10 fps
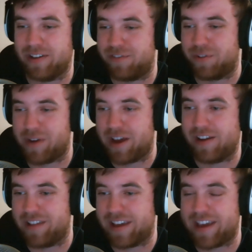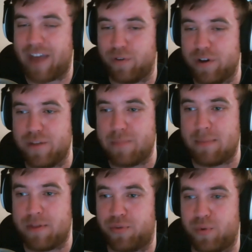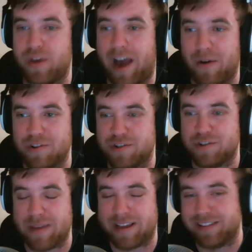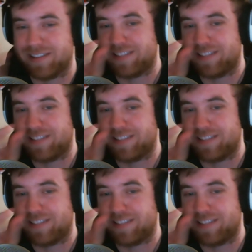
left and right, and like every maybe three hours make a